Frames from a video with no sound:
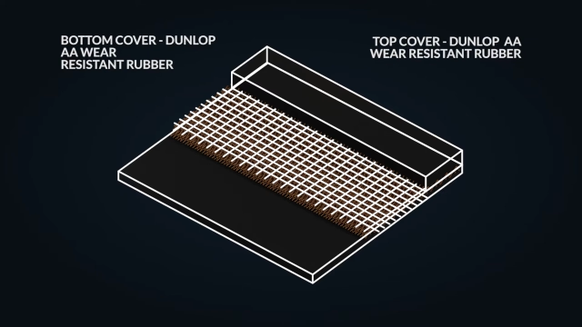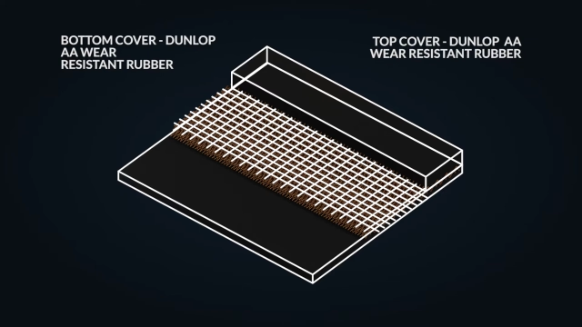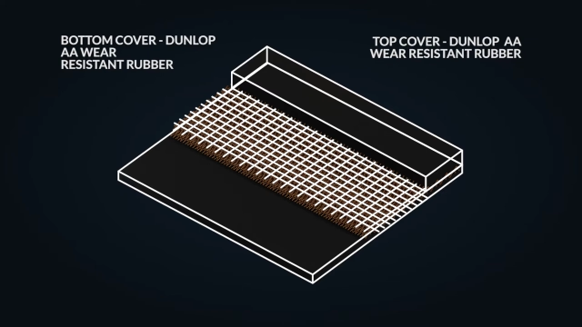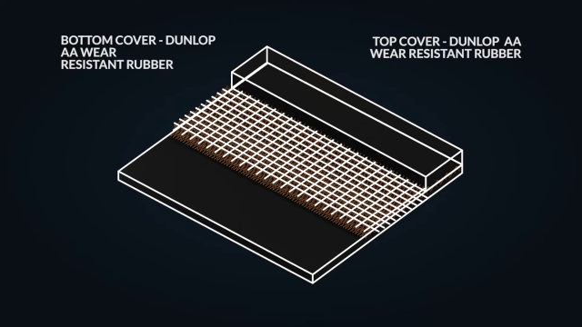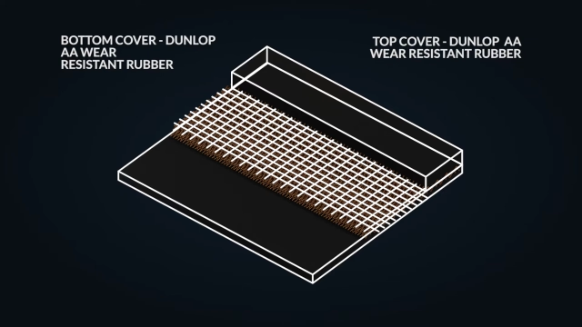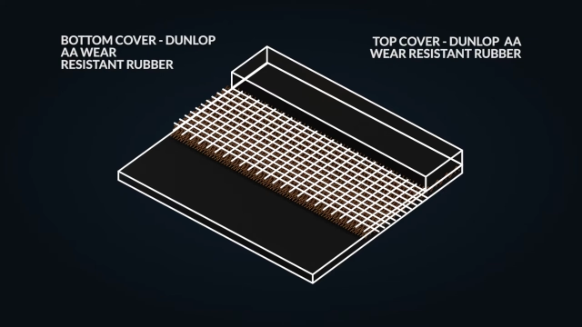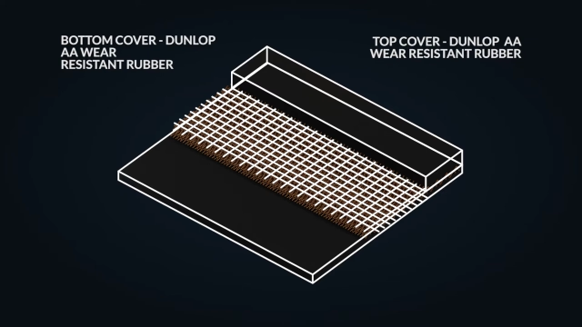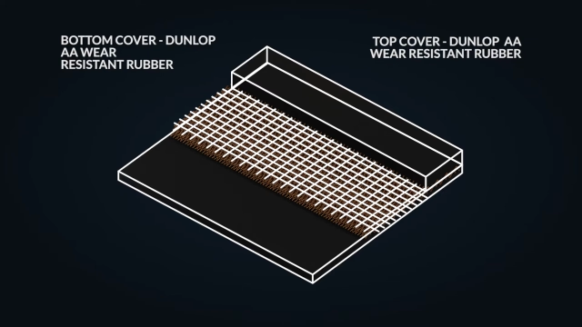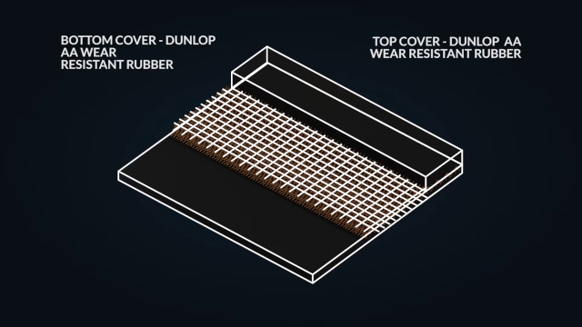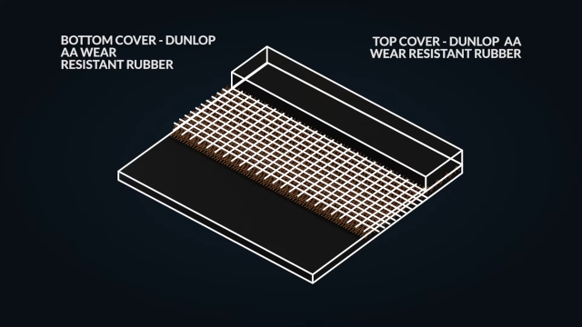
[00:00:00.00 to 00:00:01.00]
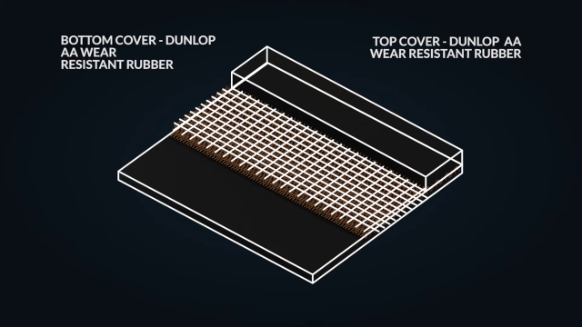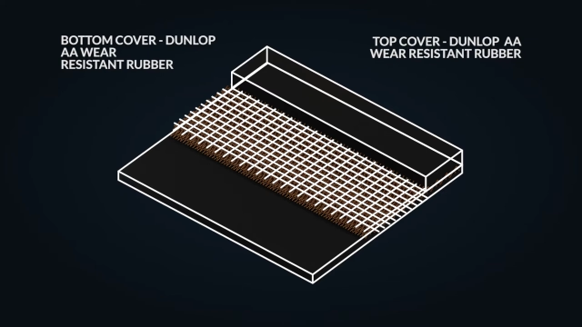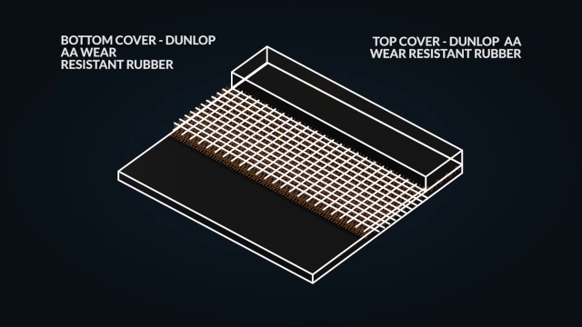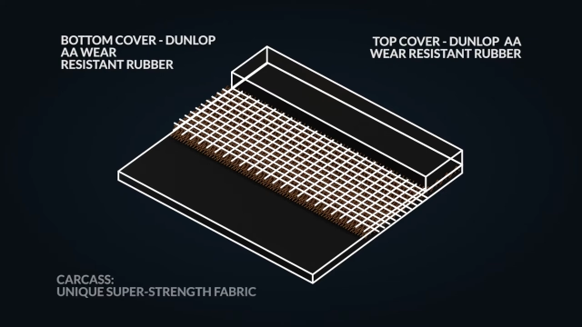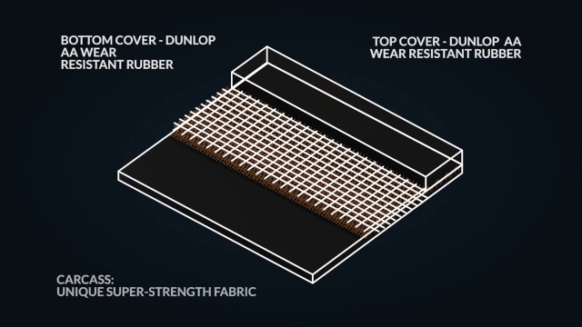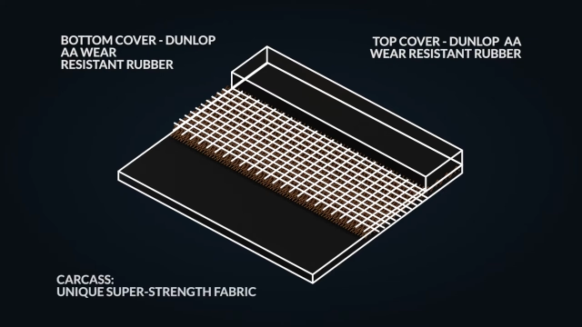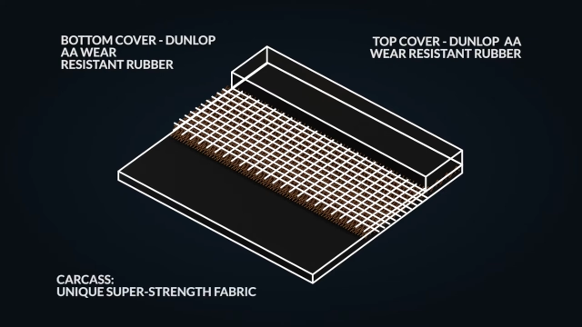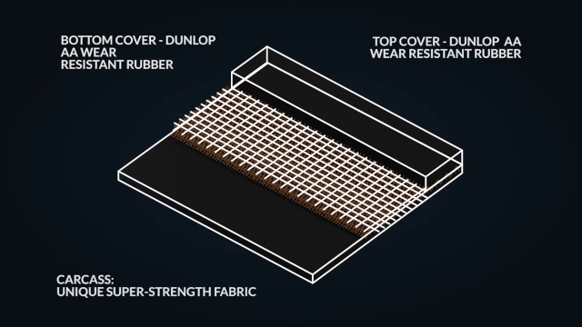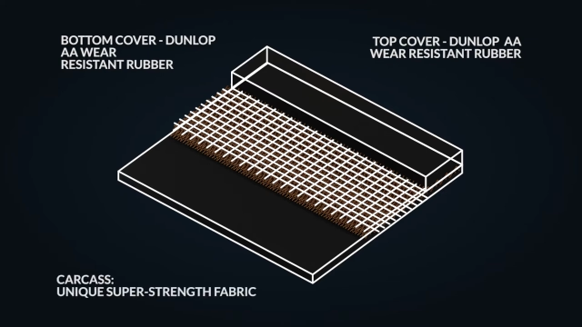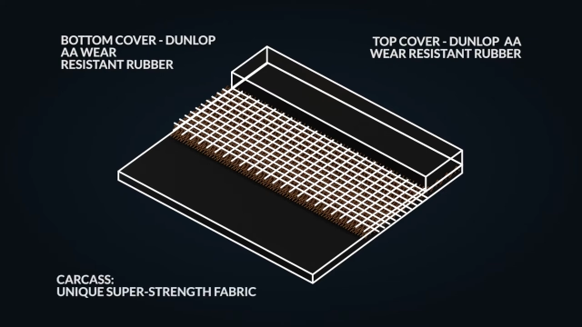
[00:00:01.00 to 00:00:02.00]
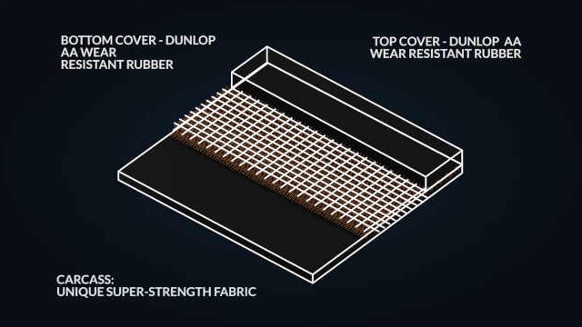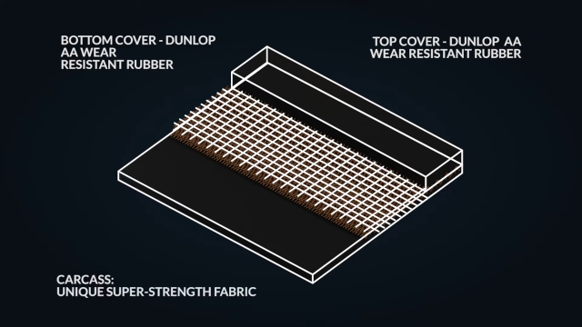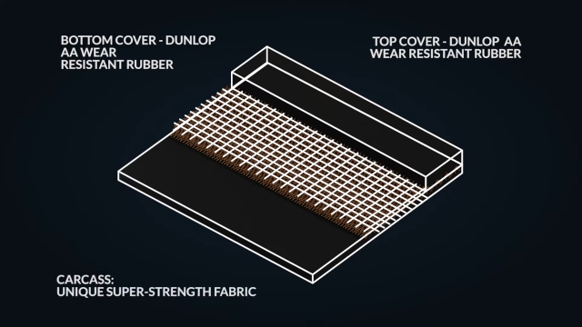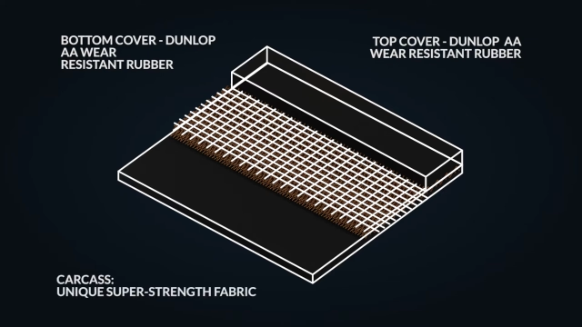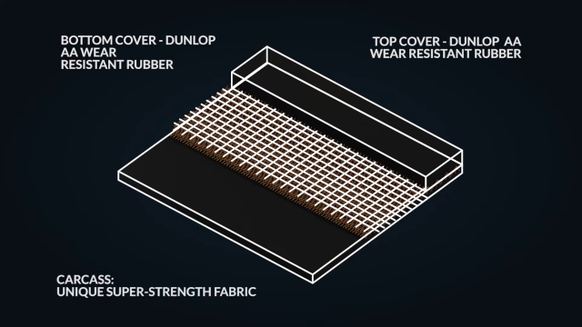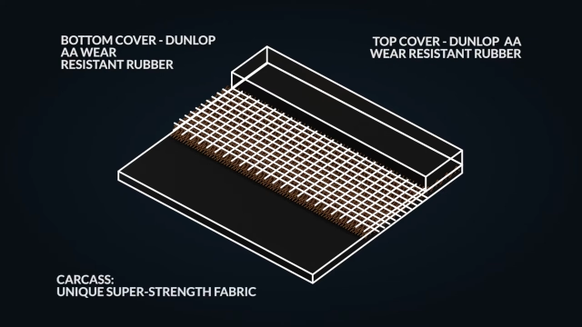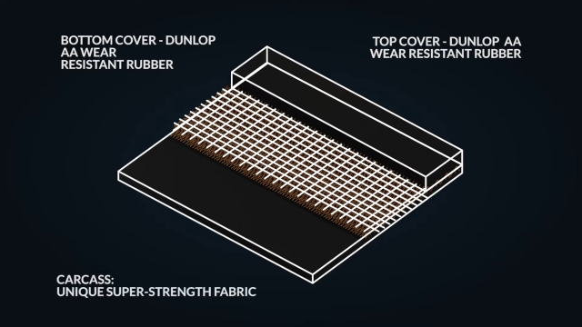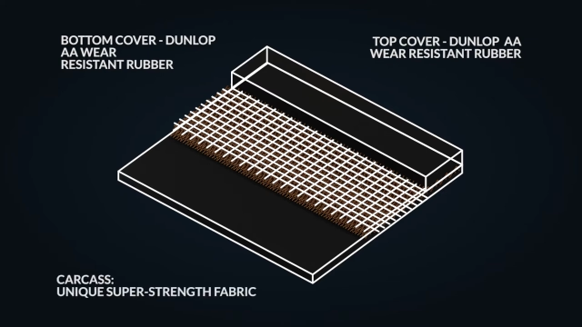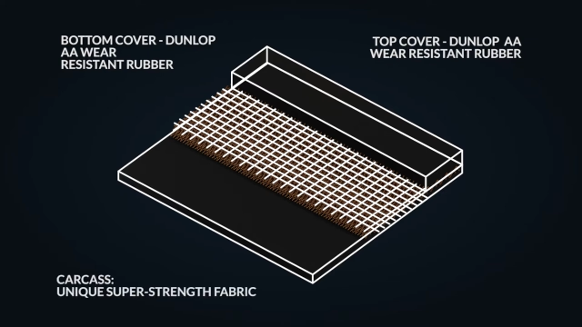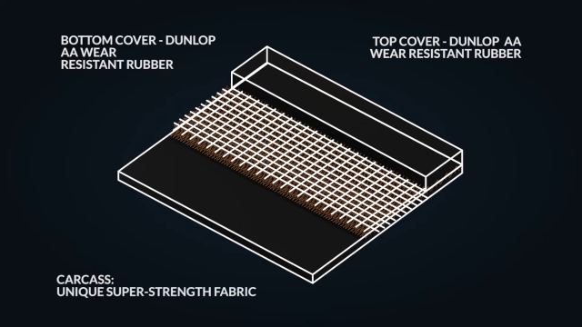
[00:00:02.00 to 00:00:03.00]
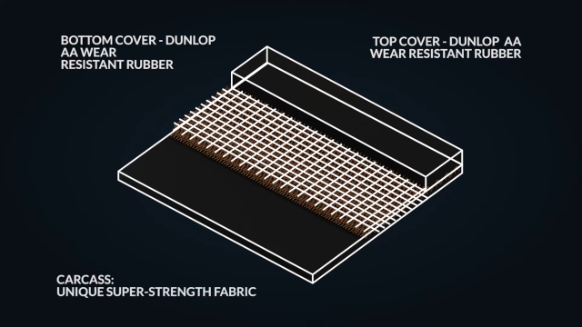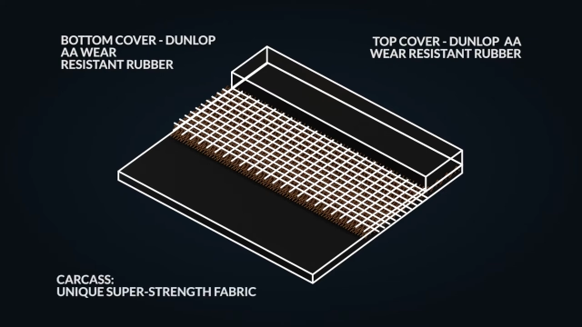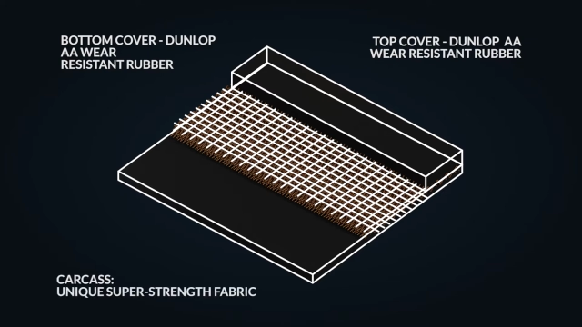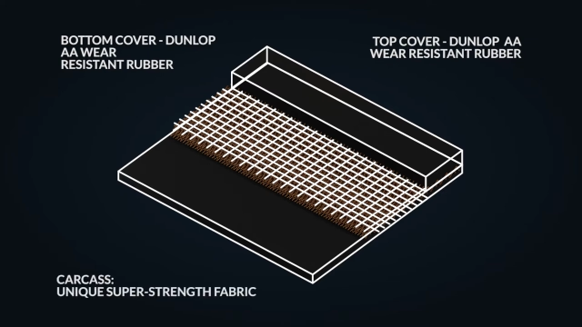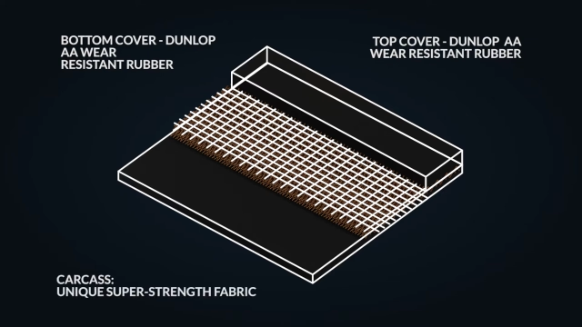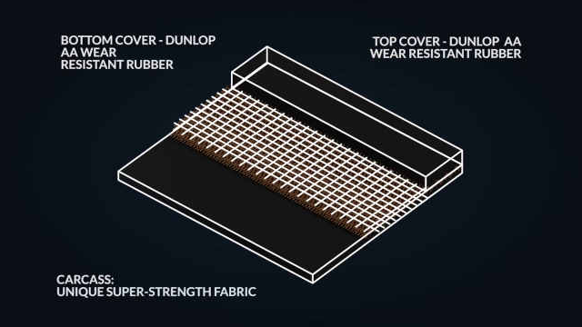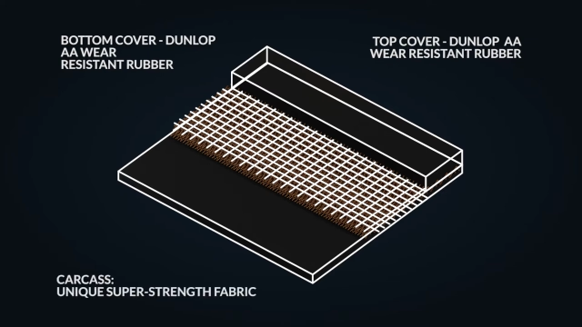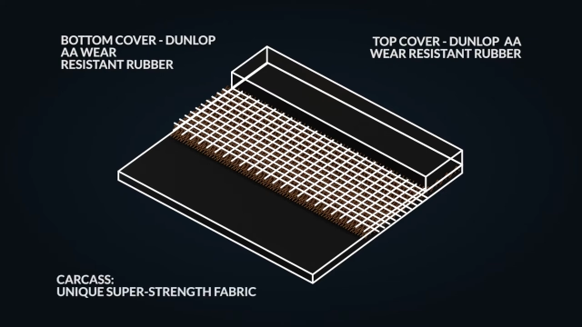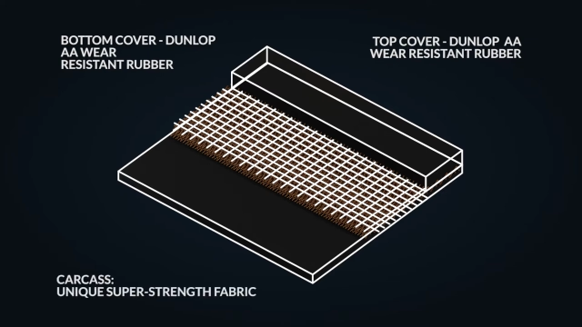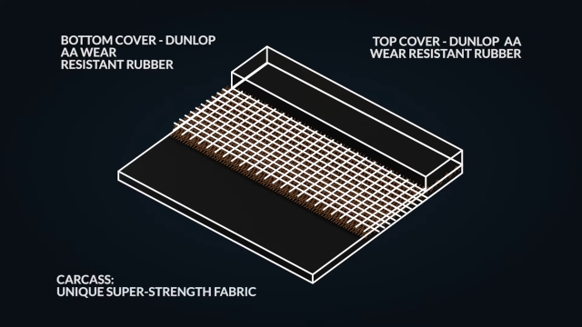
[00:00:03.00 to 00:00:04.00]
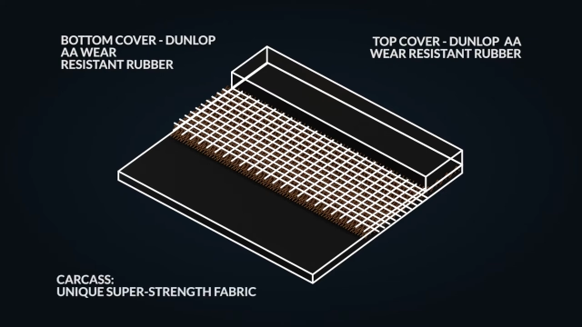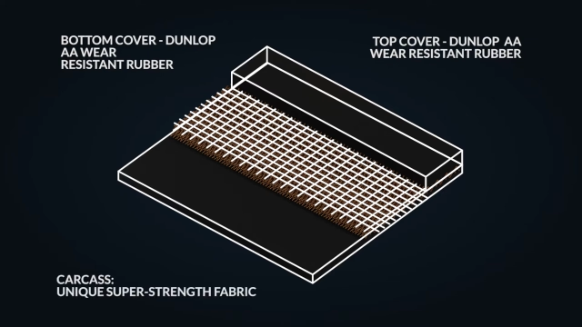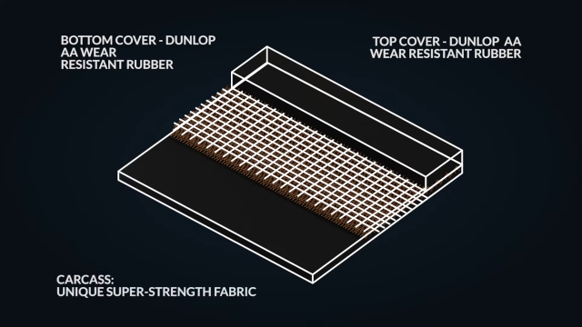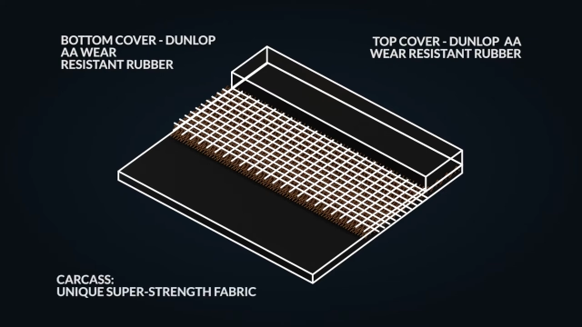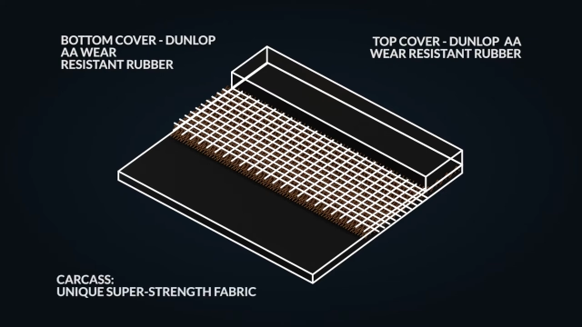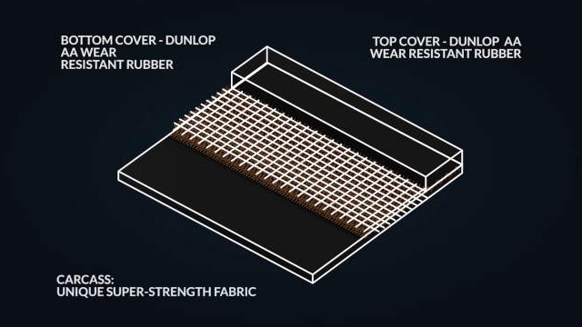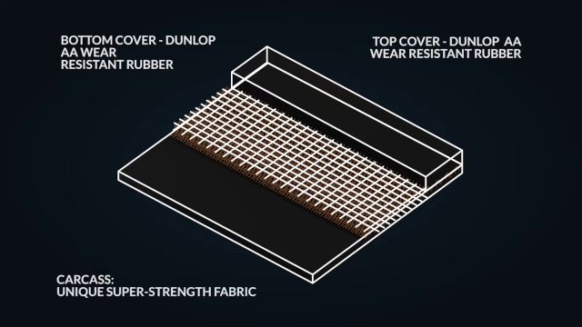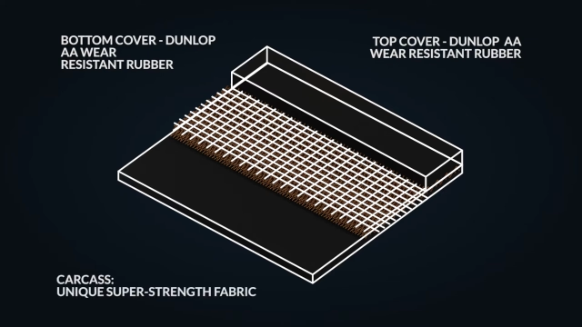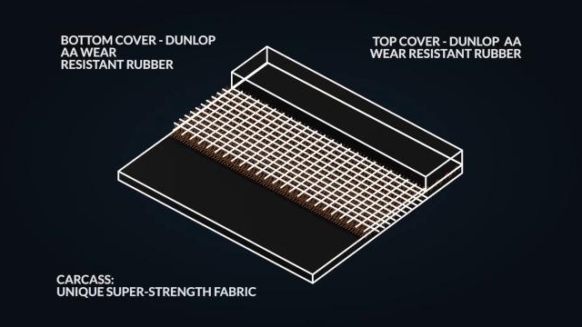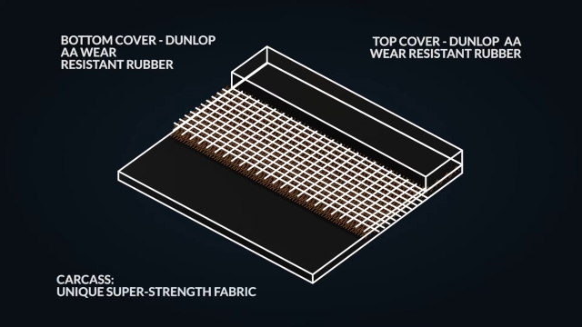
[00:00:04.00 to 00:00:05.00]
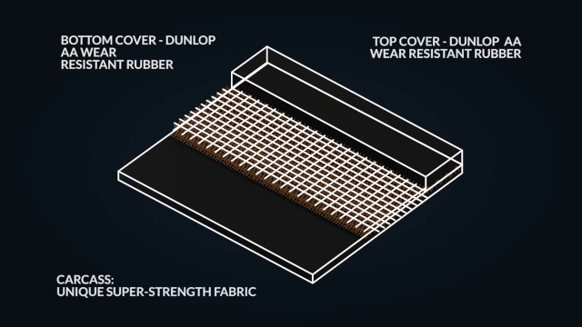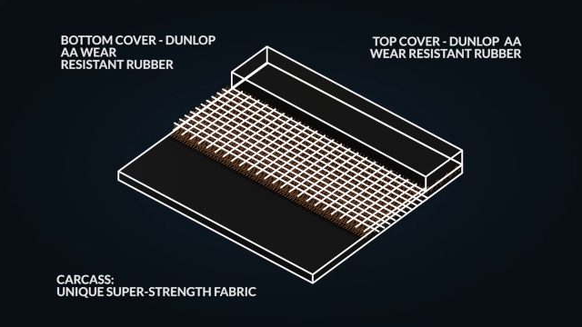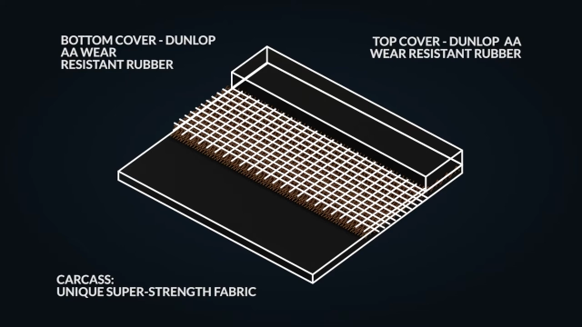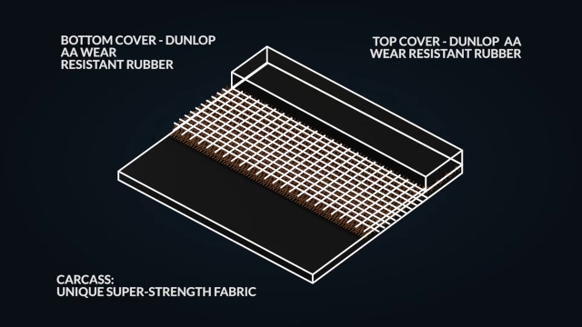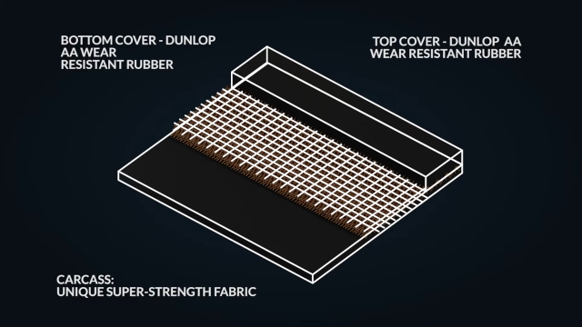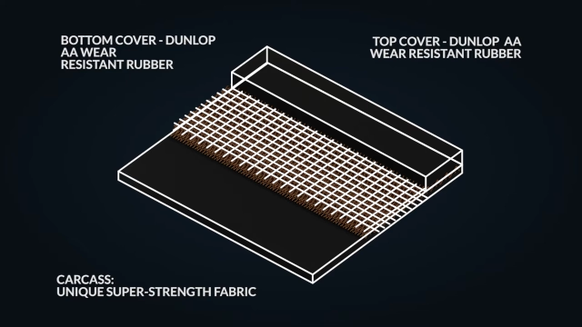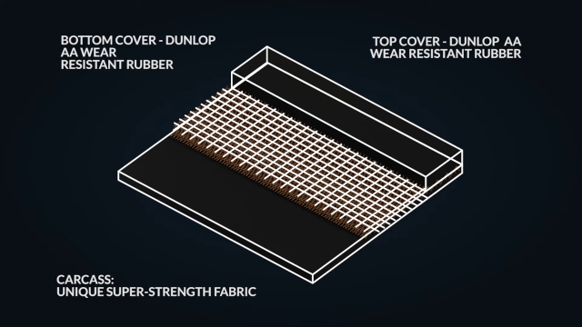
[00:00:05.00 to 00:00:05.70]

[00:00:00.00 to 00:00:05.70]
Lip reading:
(no speaker visible)